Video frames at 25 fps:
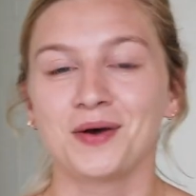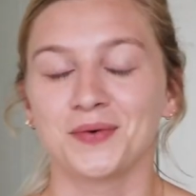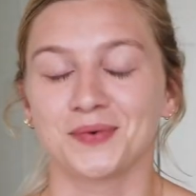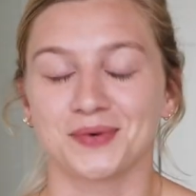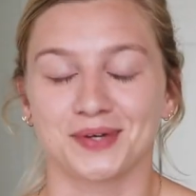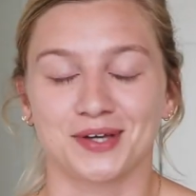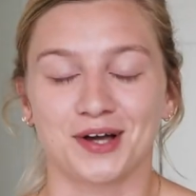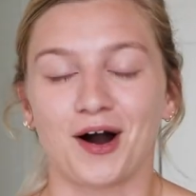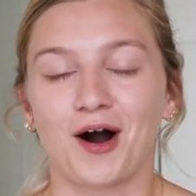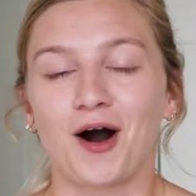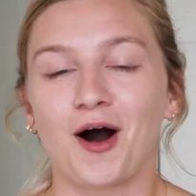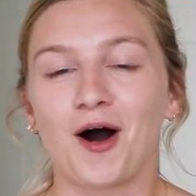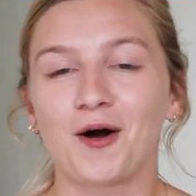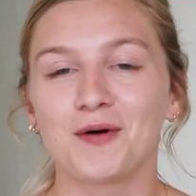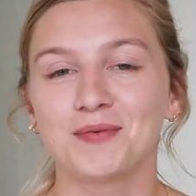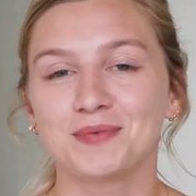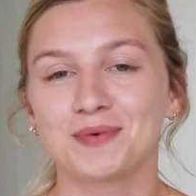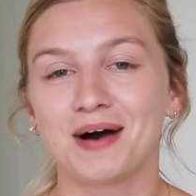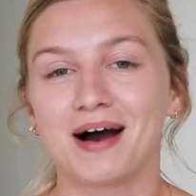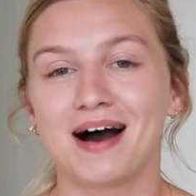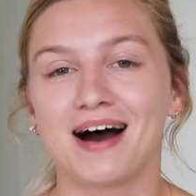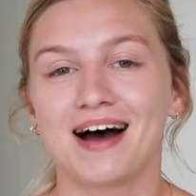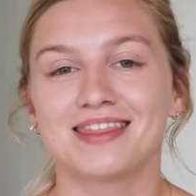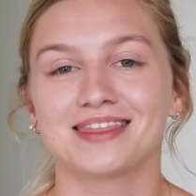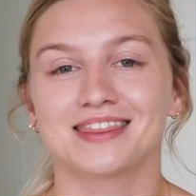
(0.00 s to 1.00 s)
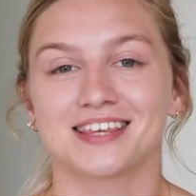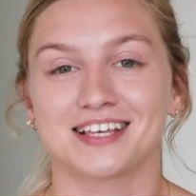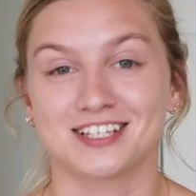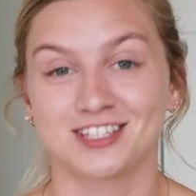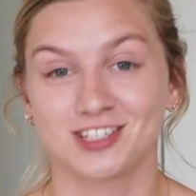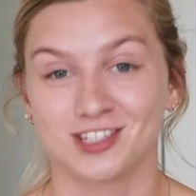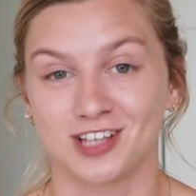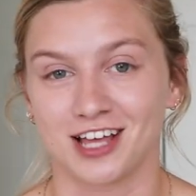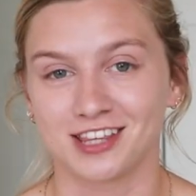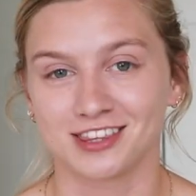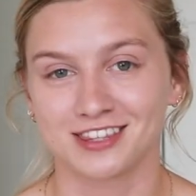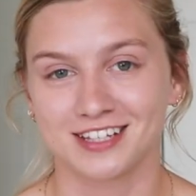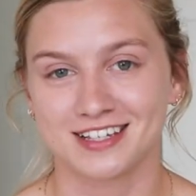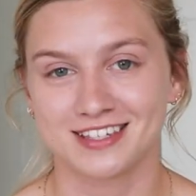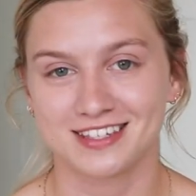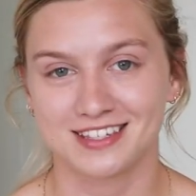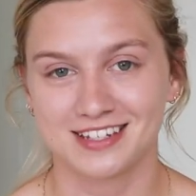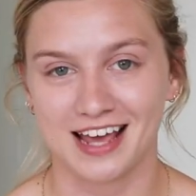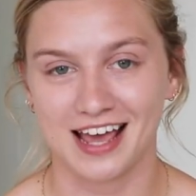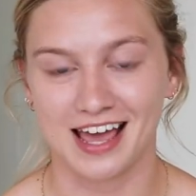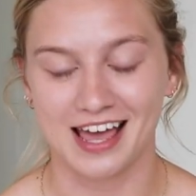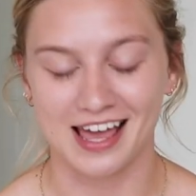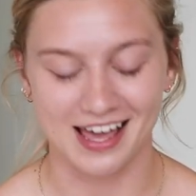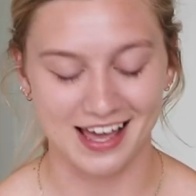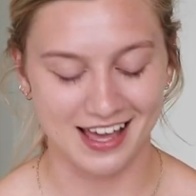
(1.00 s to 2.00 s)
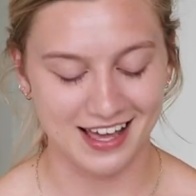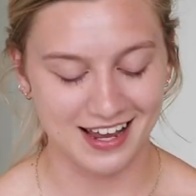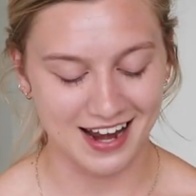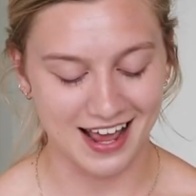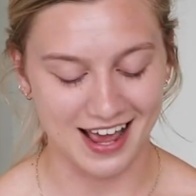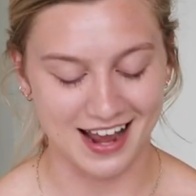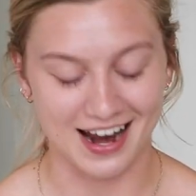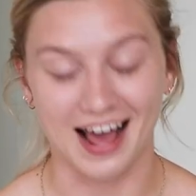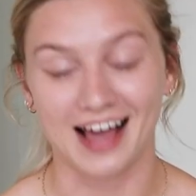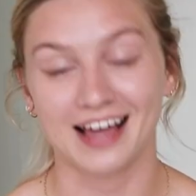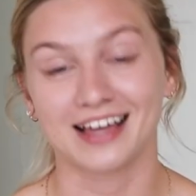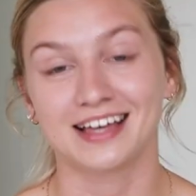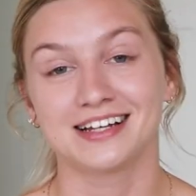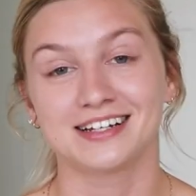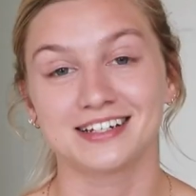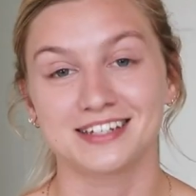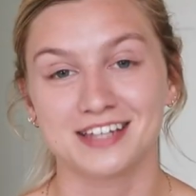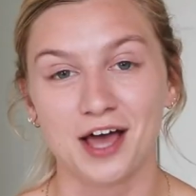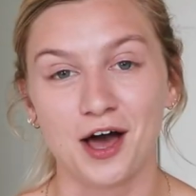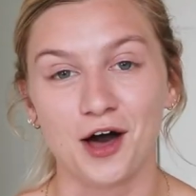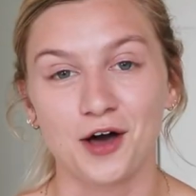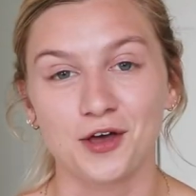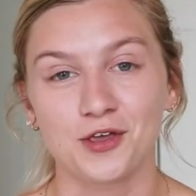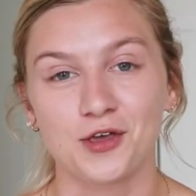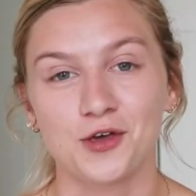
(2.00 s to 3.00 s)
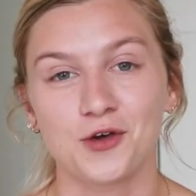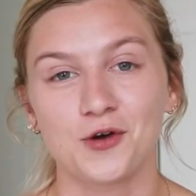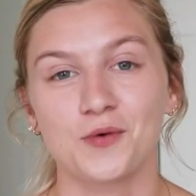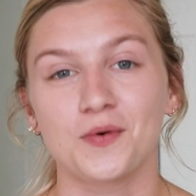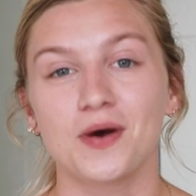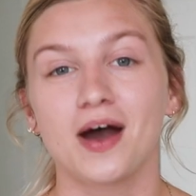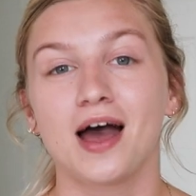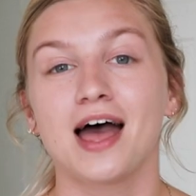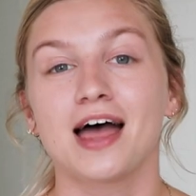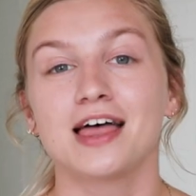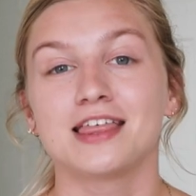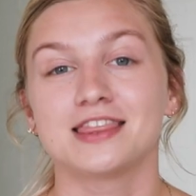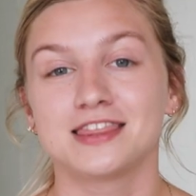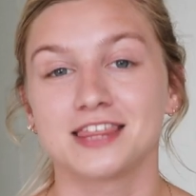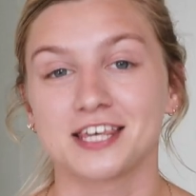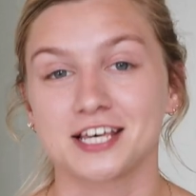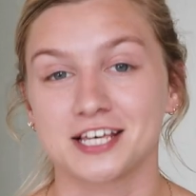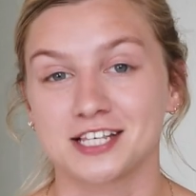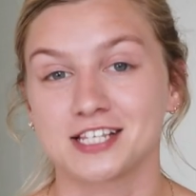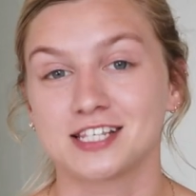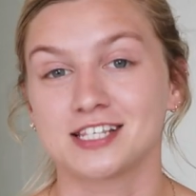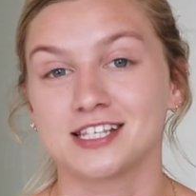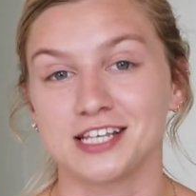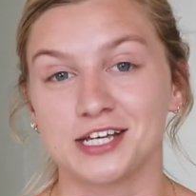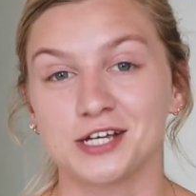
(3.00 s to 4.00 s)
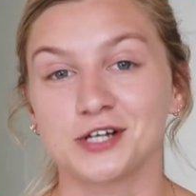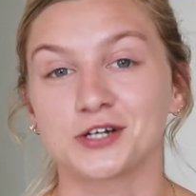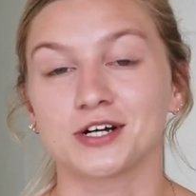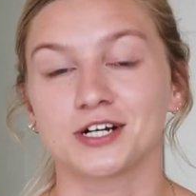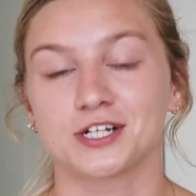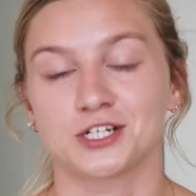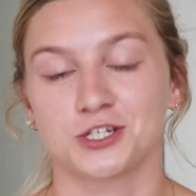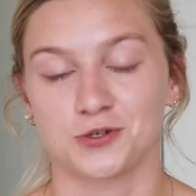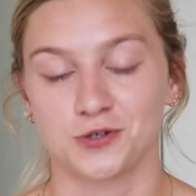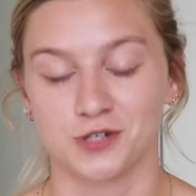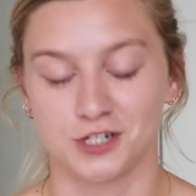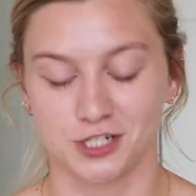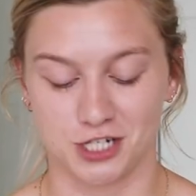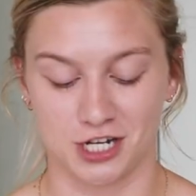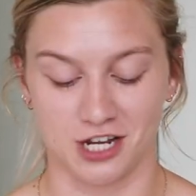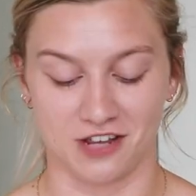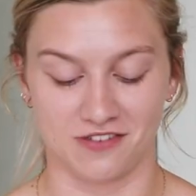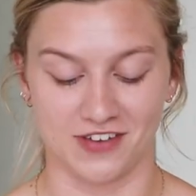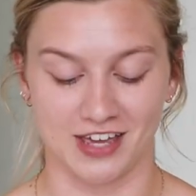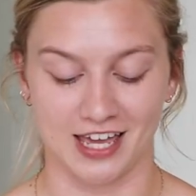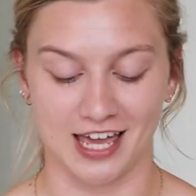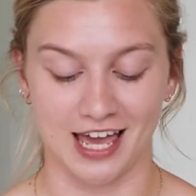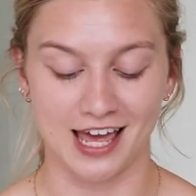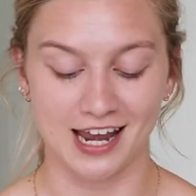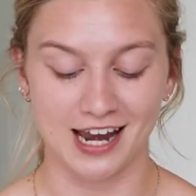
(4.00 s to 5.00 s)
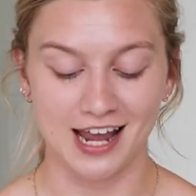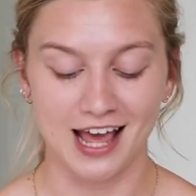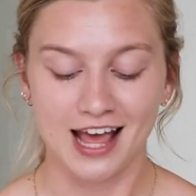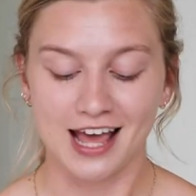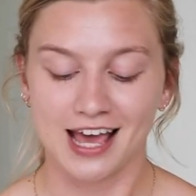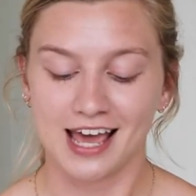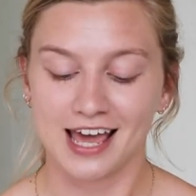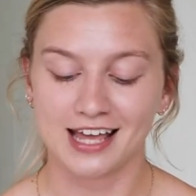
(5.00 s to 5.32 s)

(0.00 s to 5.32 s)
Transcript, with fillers: We all want the sunless tan, and I can tell you the secret to achieving it.